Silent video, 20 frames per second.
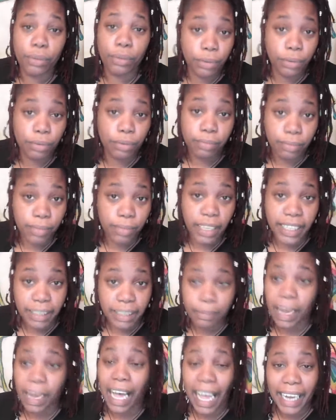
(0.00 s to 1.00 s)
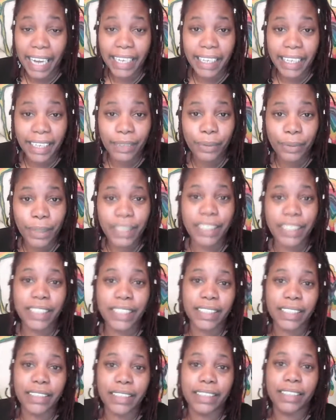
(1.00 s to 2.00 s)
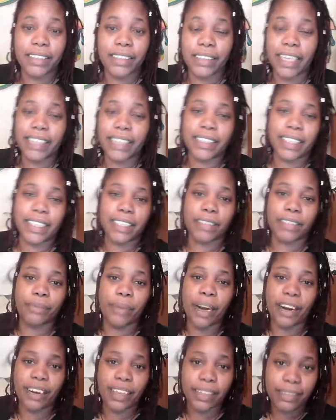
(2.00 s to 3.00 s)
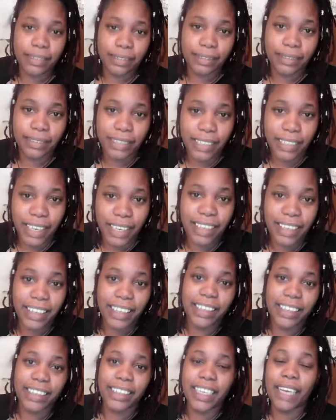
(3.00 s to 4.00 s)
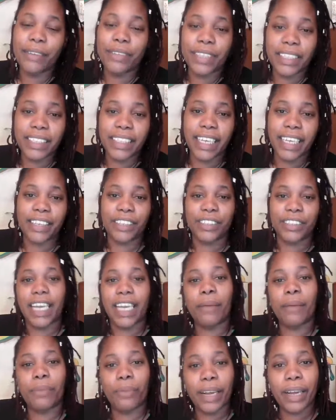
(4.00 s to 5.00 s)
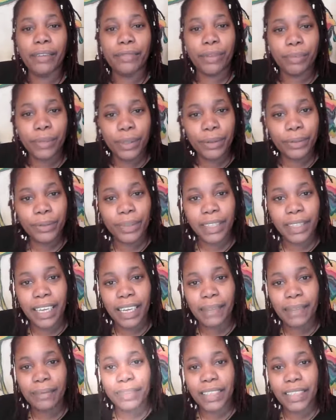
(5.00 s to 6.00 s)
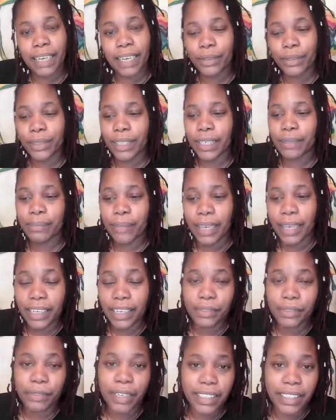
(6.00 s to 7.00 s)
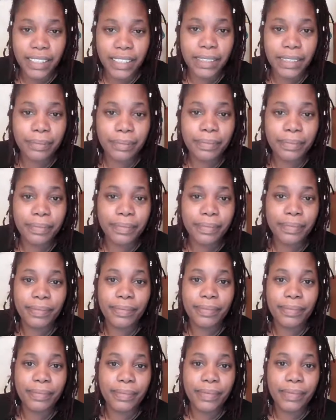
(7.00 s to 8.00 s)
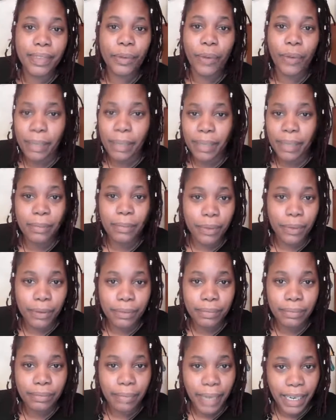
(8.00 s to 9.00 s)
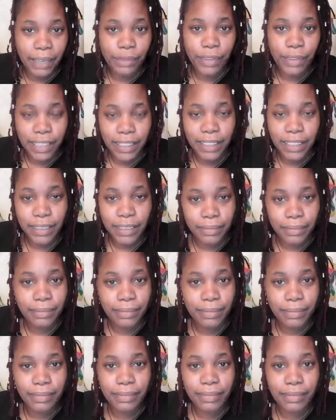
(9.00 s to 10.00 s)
who is behind it, which is the United States of America. Okay. The devil didn't take your job away from you. The devil didn't make racism. White people made racism.